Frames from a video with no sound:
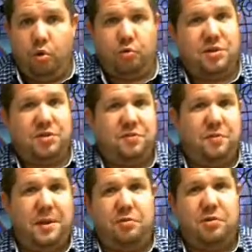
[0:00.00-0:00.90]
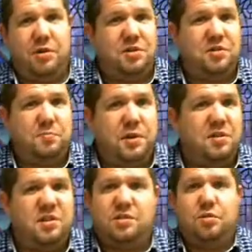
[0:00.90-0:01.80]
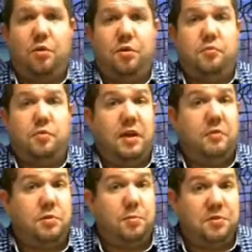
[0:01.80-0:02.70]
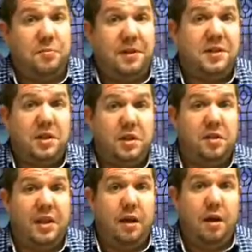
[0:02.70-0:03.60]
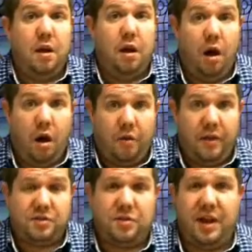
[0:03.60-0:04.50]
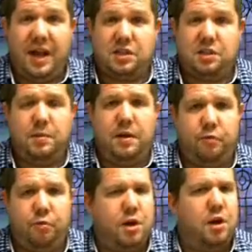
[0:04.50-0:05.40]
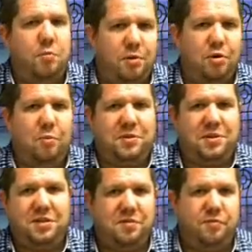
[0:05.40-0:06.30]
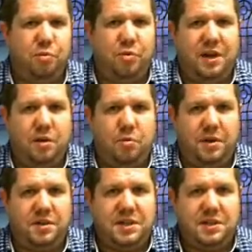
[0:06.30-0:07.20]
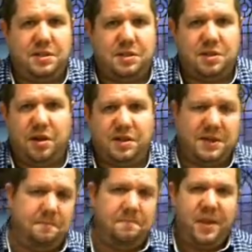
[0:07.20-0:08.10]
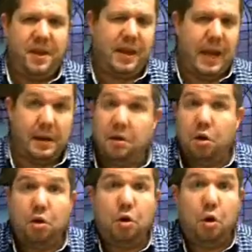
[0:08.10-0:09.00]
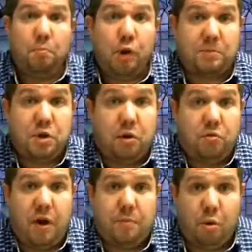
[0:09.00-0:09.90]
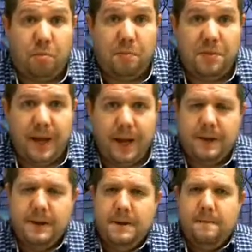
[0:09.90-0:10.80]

Christians for being Christians, because it's not their responsibility that they are there. So there has to be free and open competition for all inequalities in society. Again, perhaps no great problem there.